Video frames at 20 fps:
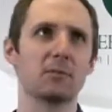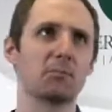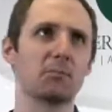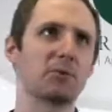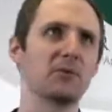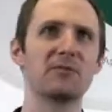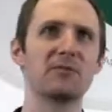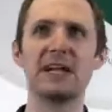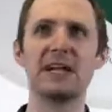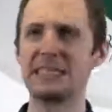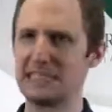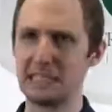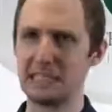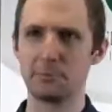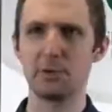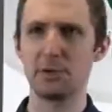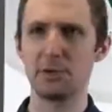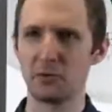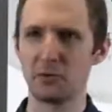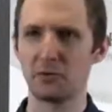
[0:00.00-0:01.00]
preventing
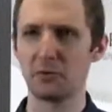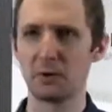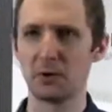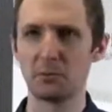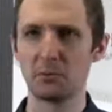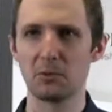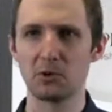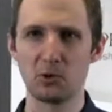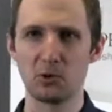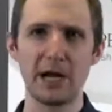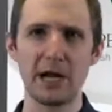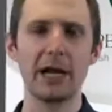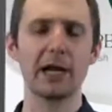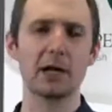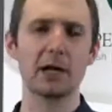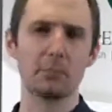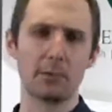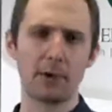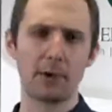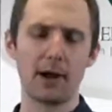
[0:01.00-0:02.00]
people from
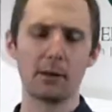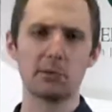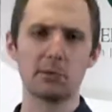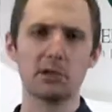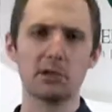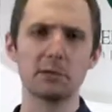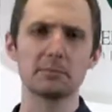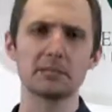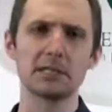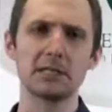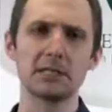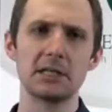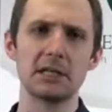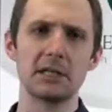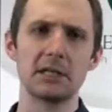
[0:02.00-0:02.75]
creating problems.